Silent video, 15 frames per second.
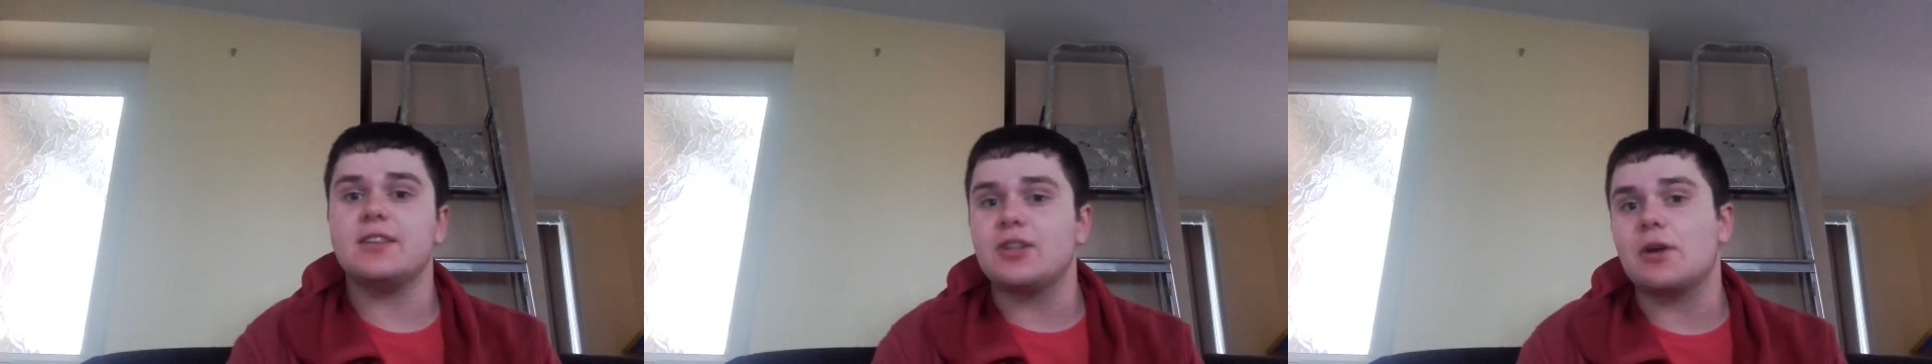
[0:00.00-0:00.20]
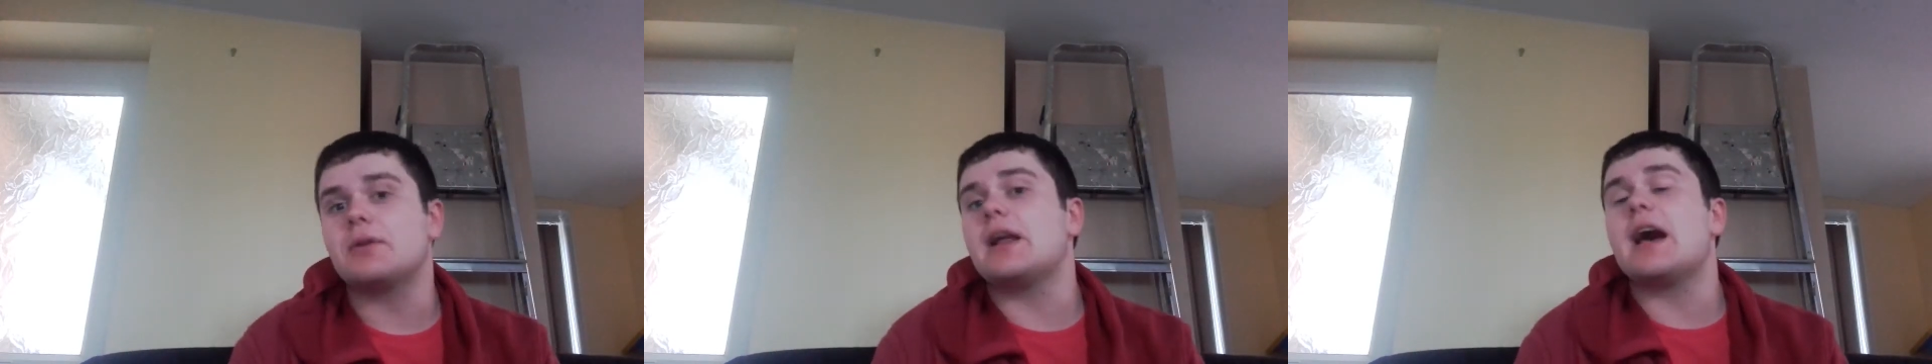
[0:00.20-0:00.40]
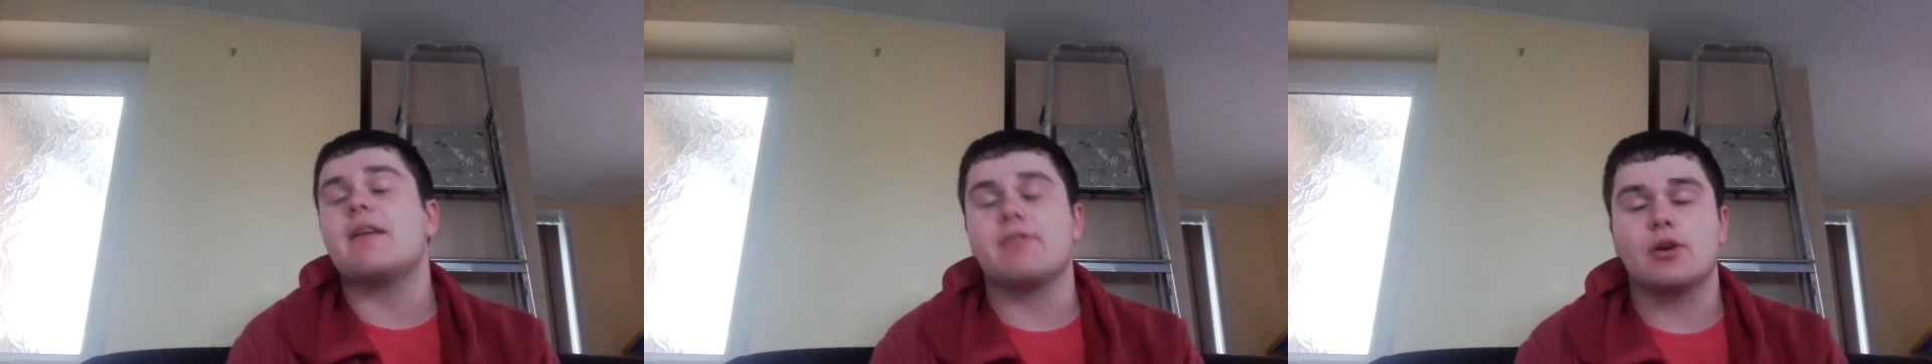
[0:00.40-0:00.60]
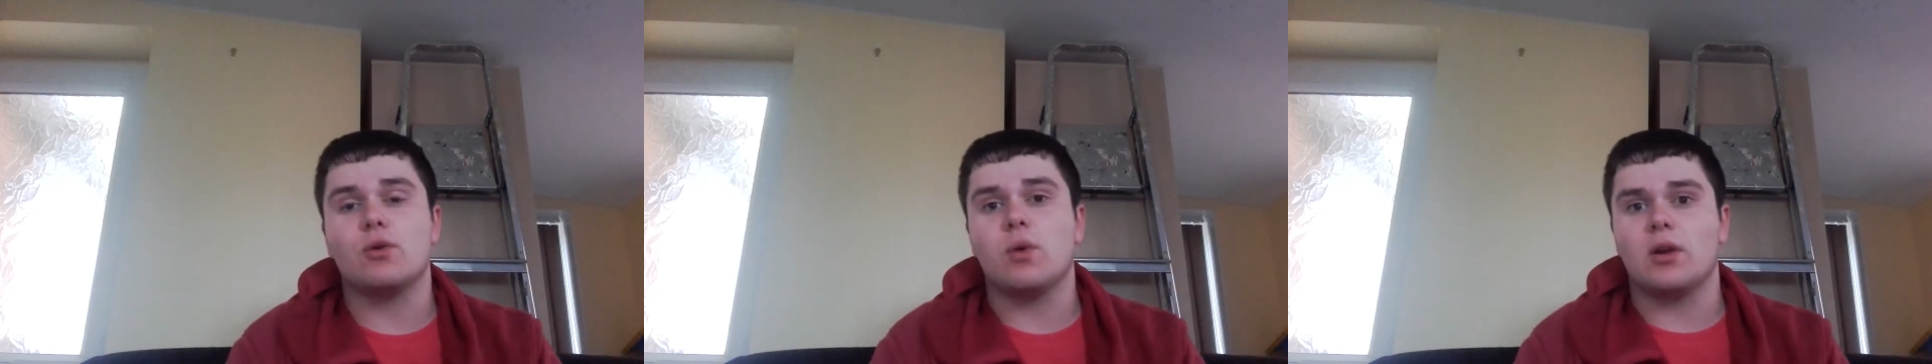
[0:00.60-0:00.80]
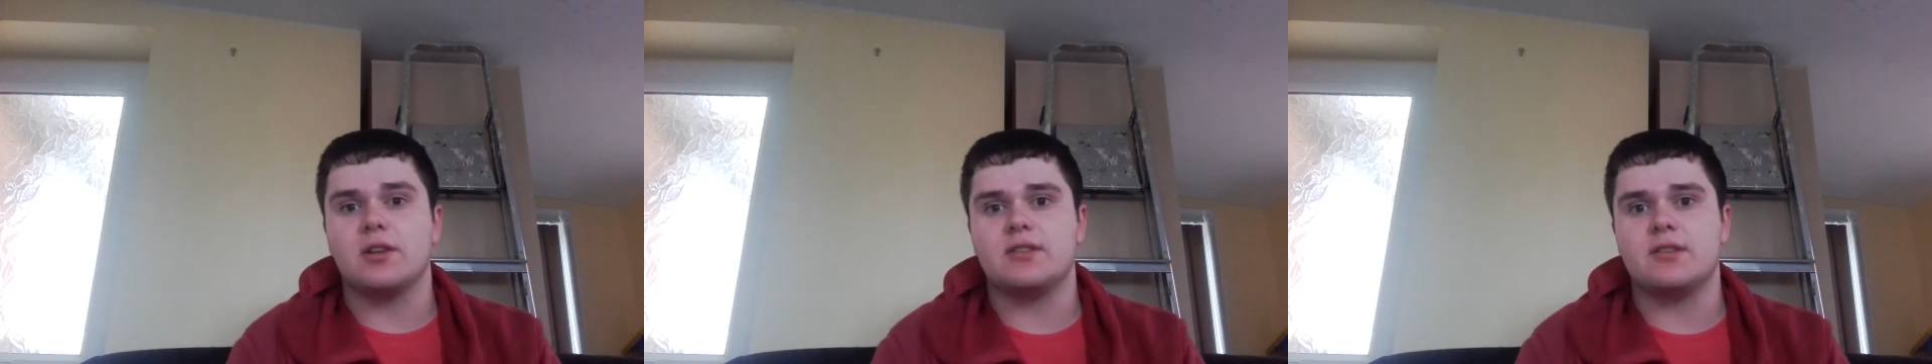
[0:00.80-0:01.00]
don't have
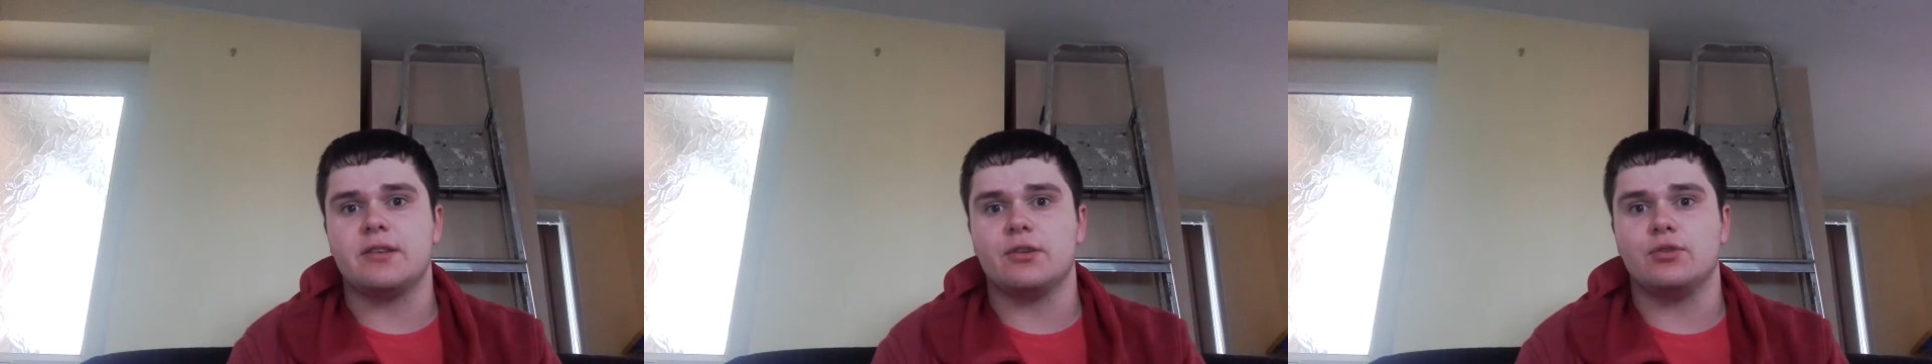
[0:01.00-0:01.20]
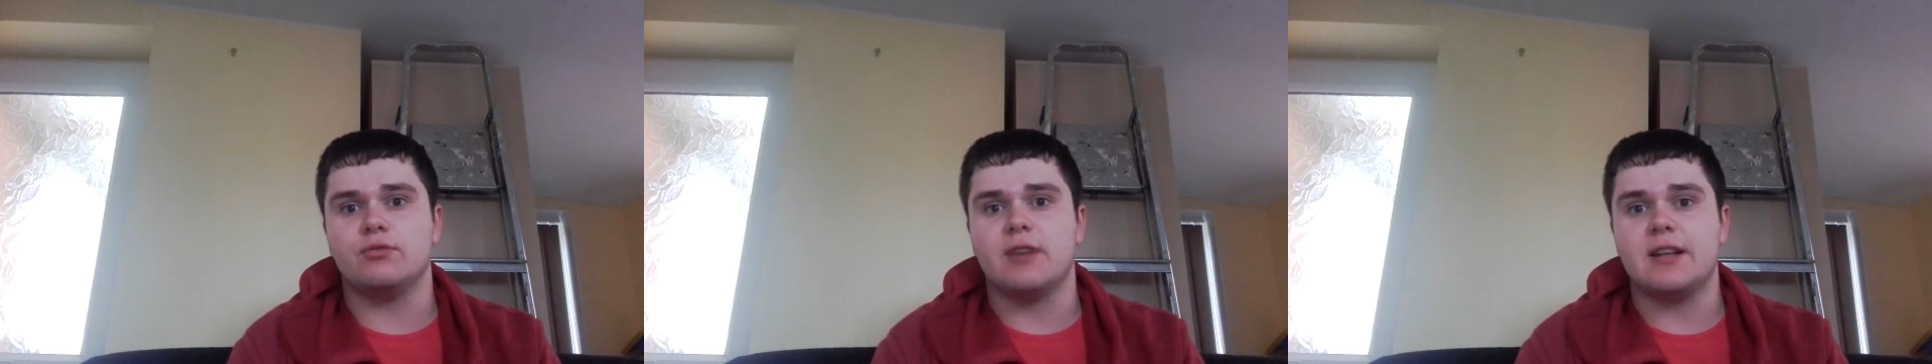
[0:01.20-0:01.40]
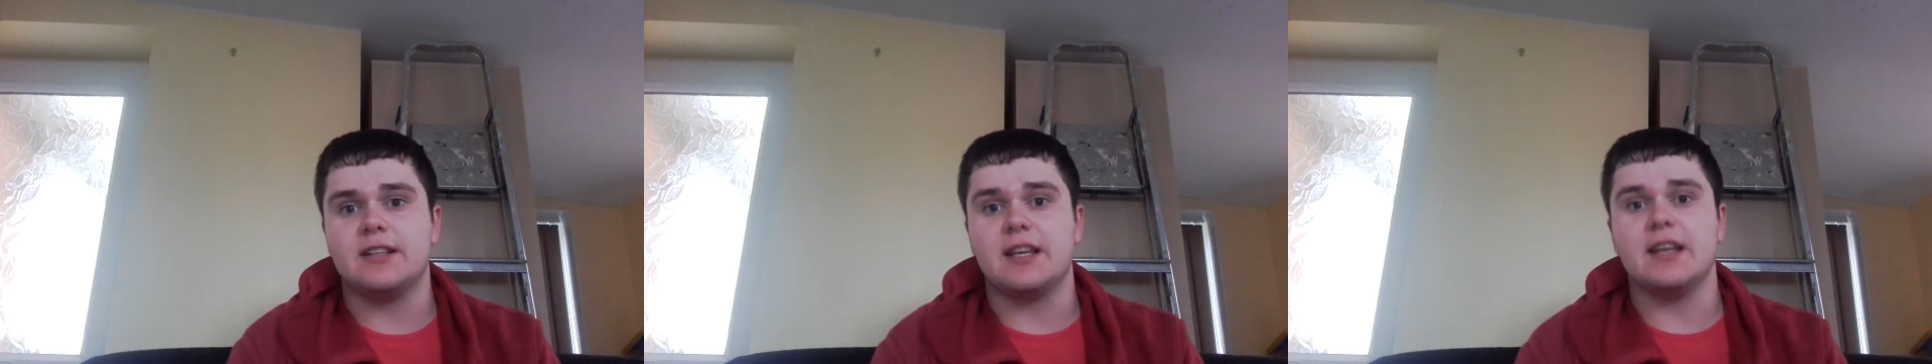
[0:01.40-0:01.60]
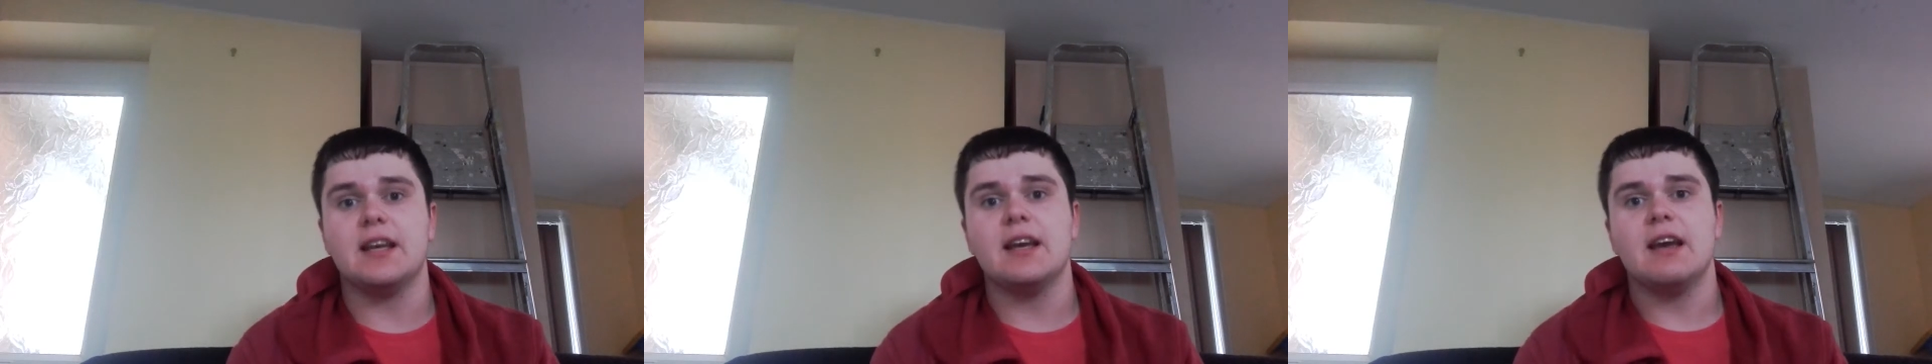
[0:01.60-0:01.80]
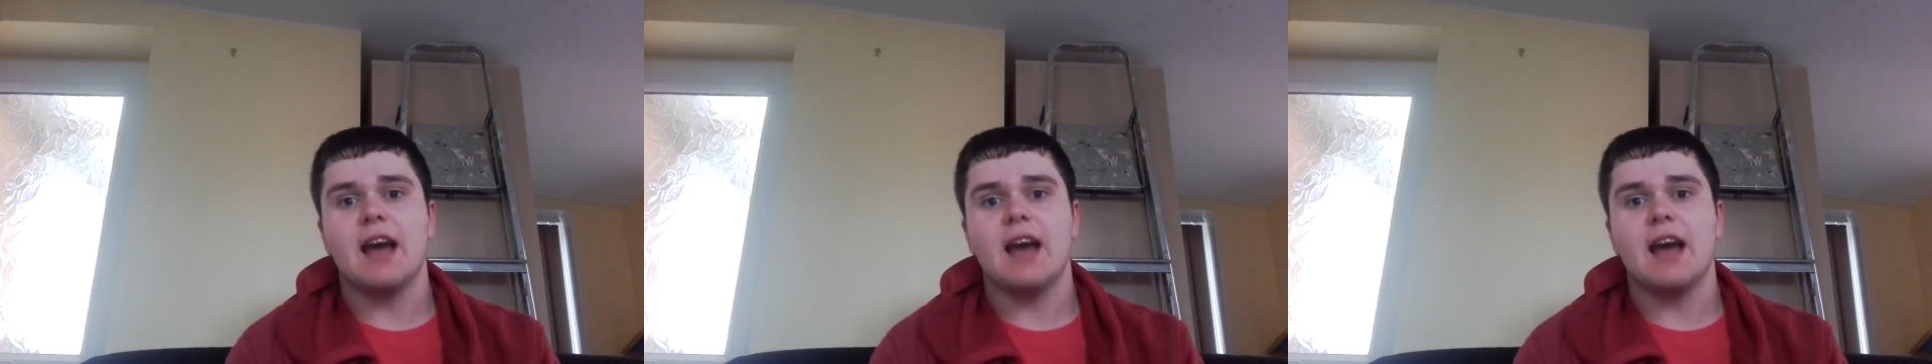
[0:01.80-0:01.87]
equality already.